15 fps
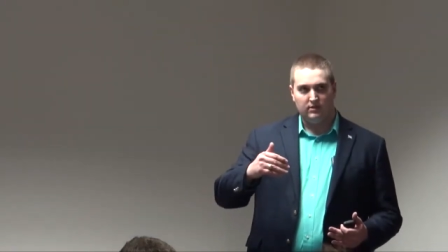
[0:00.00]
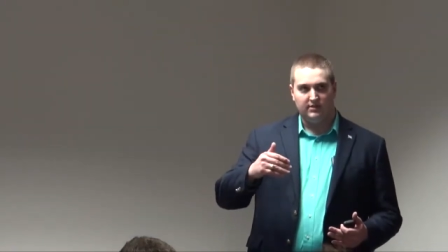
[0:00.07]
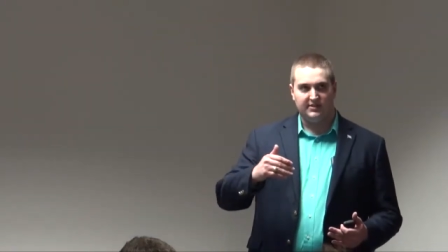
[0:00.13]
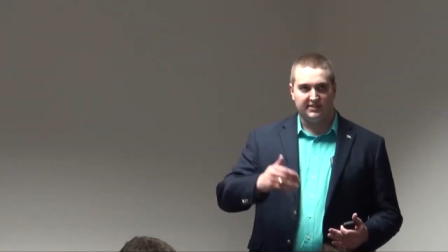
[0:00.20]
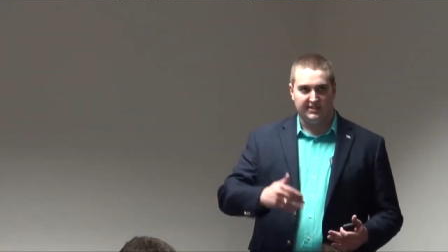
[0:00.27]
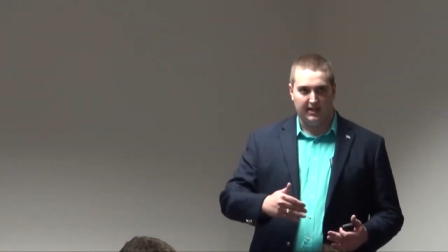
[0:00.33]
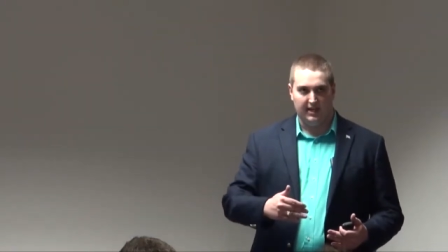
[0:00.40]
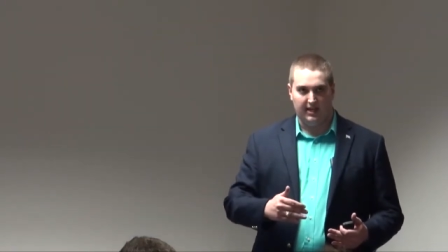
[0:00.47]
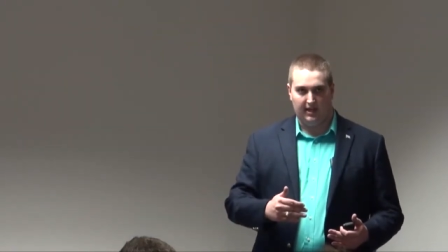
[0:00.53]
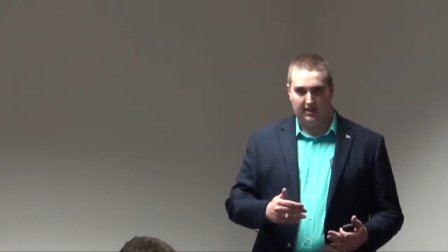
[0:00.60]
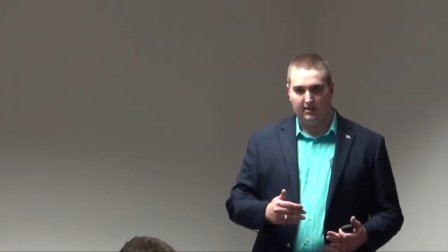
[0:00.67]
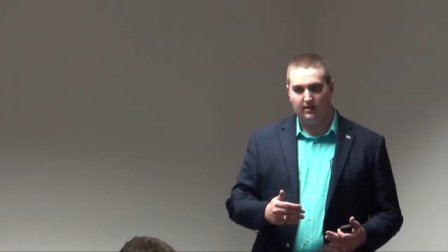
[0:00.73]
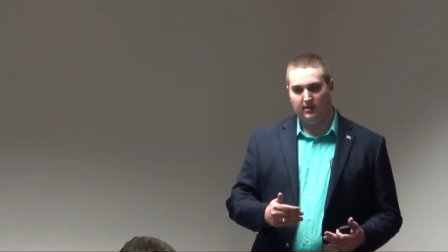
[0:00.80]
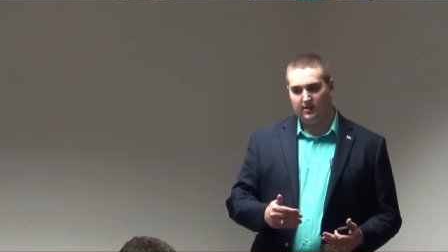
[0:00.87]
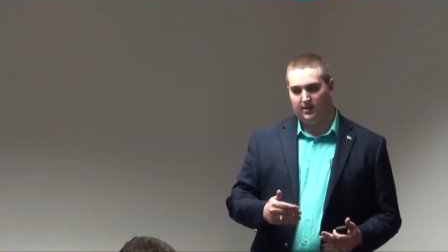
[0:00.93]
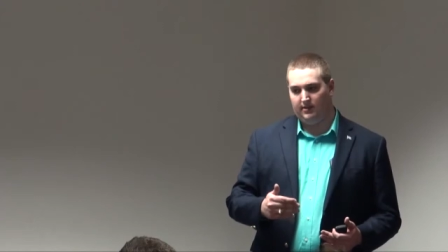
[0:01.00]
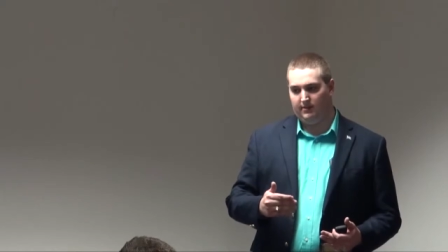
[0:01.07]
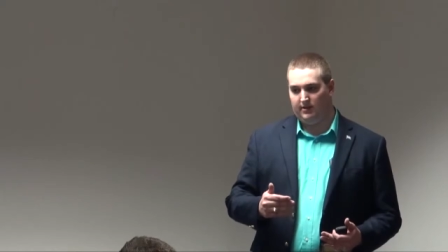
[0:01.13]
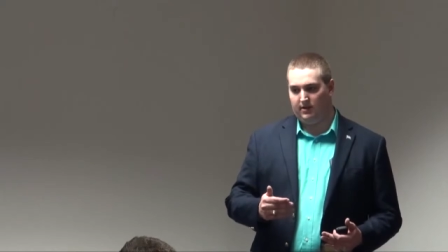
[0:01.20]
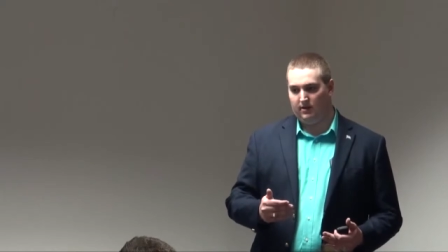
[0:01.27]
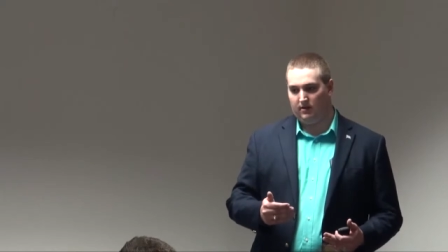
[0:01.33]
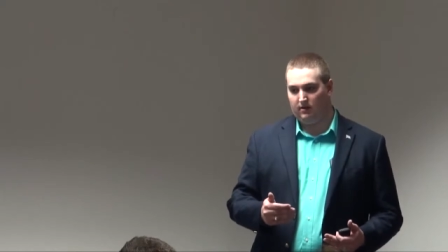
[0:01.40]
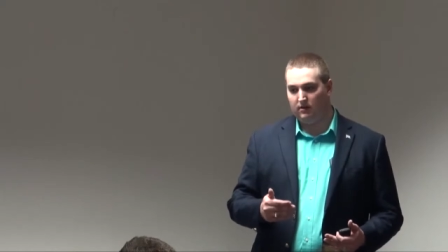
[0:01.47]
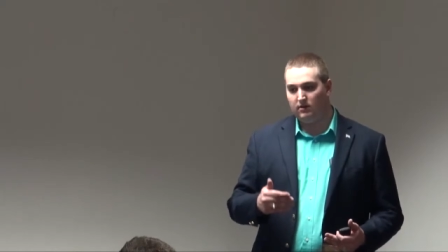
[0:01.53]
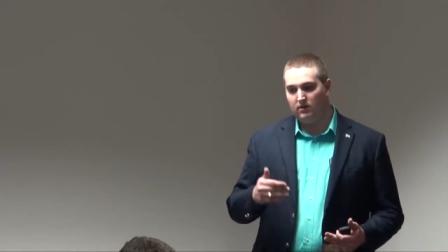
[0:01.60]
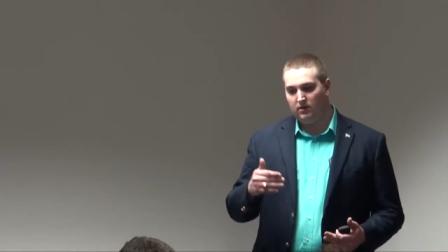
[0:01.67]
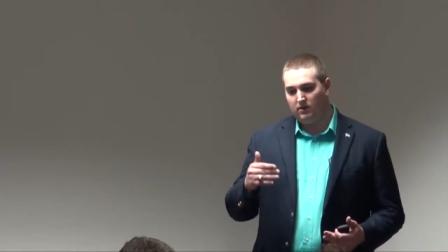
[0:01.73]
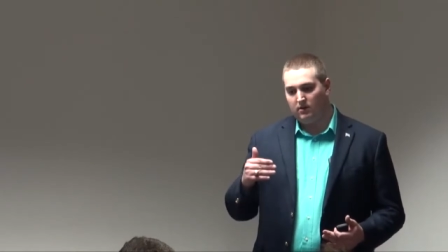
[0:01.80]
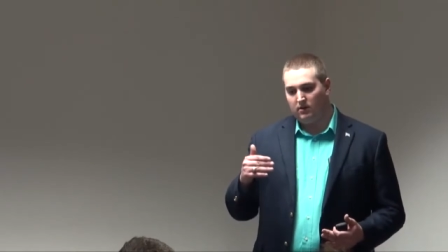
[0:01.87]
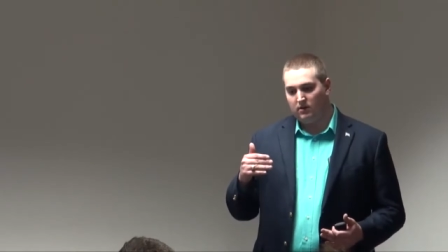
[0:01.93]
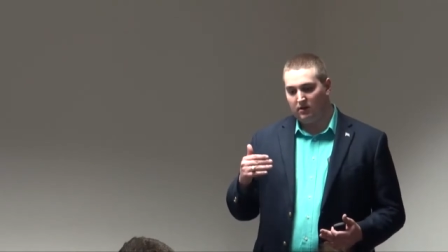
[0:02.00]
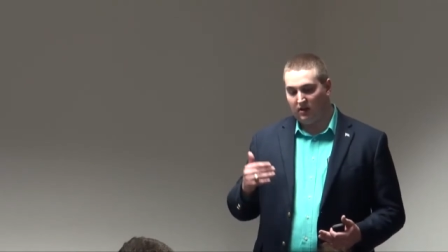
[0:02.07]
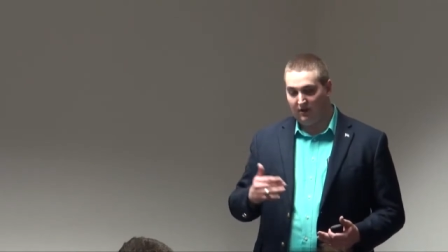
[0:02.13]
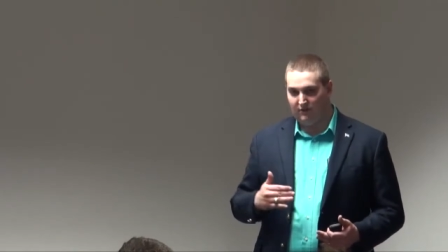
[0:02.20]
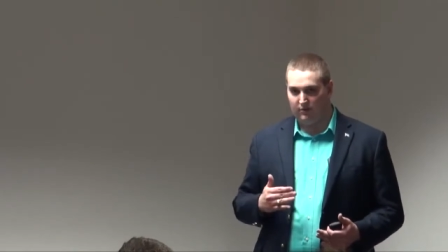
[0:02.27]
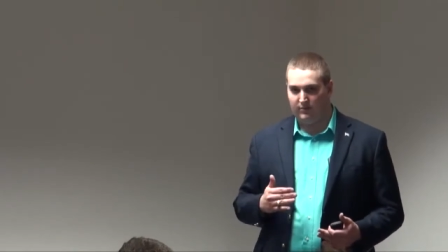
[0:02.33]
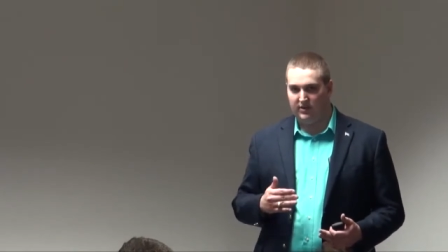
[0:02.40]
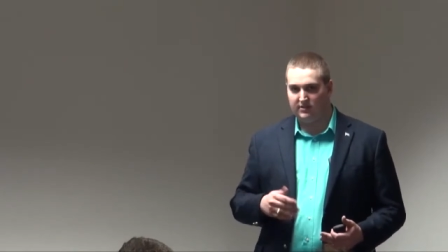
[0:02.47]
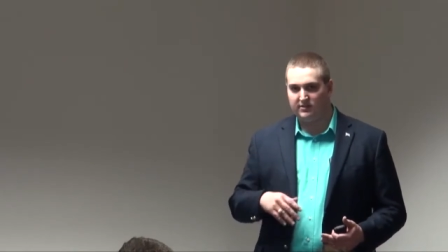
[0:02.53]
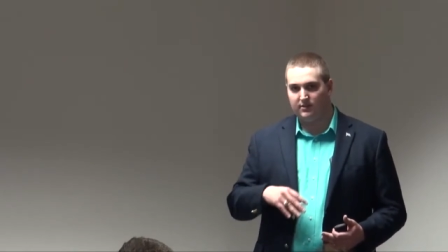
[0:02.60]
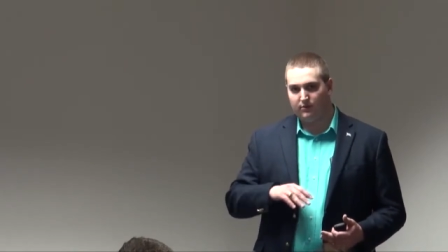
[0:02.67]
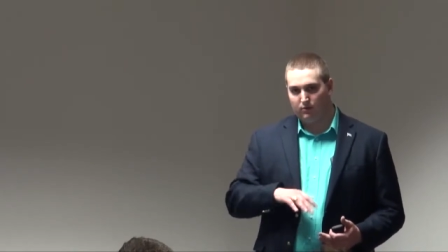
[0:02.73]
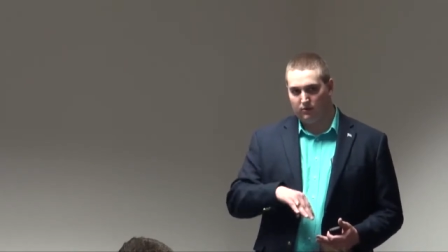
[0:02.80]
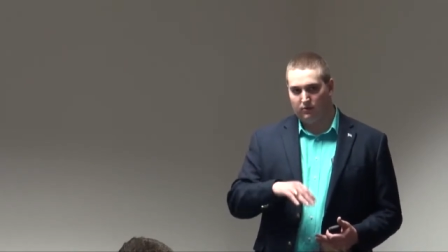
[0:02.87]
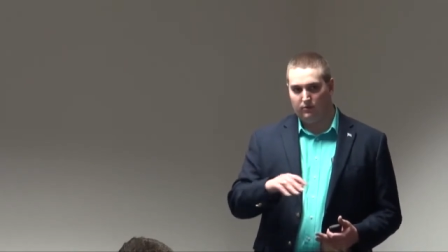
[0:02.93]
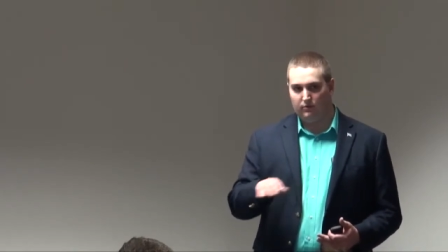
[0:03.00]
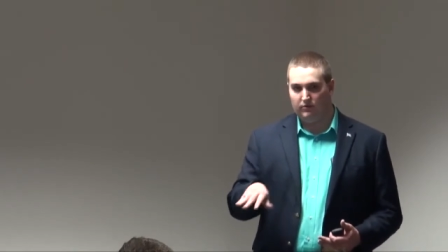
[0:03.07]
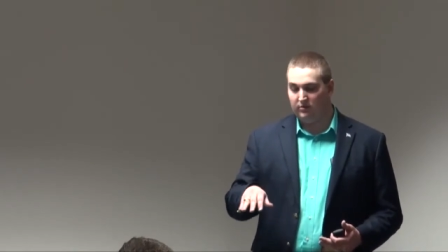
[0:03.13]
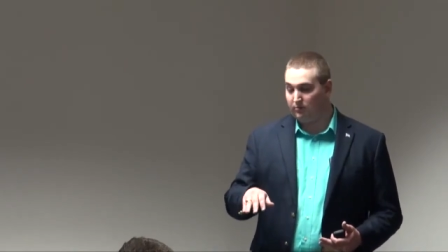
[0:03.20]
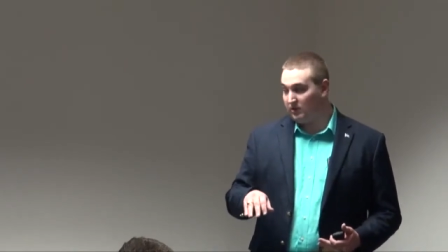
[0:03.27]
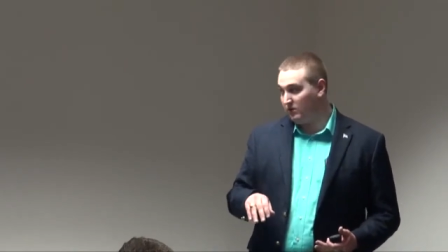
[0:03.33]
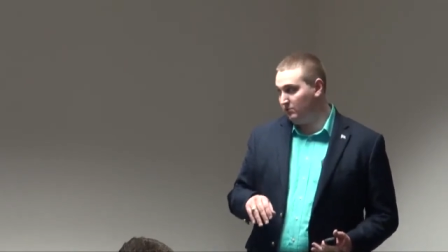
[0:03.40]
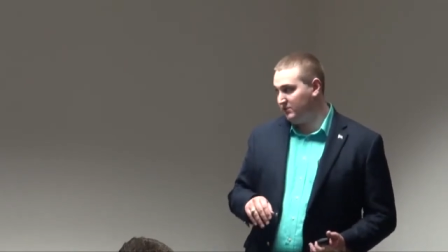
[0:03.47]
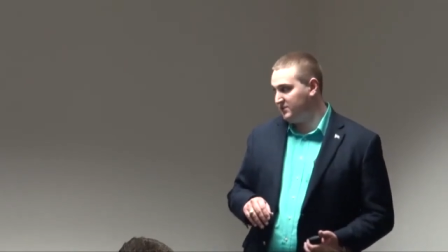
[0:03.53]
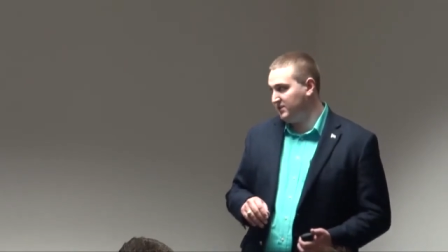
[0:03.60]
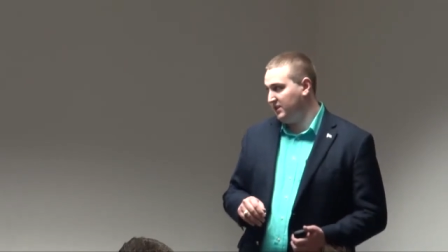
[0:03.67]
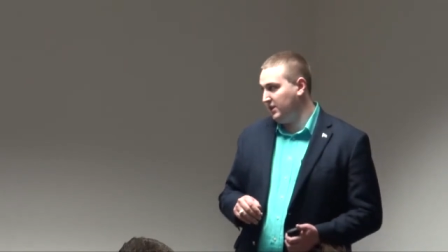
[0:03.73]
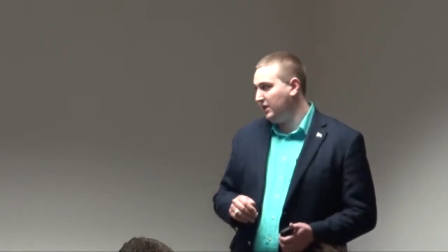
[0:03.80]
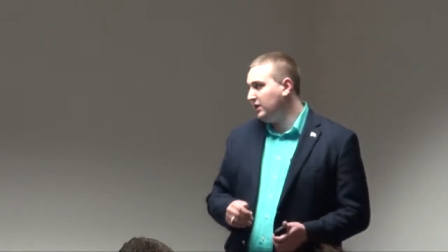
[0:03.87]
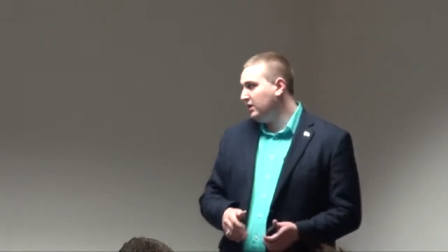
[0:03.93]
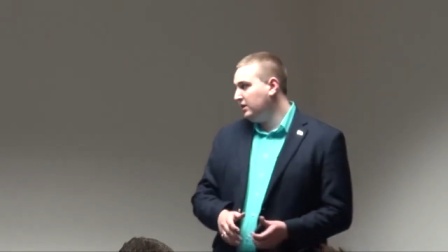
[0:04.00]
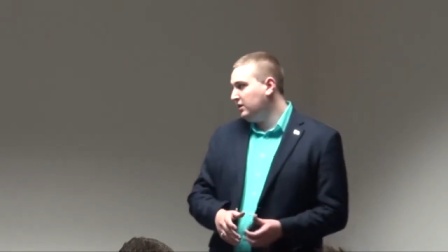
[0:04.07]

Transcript: say in their governments through diplomacy.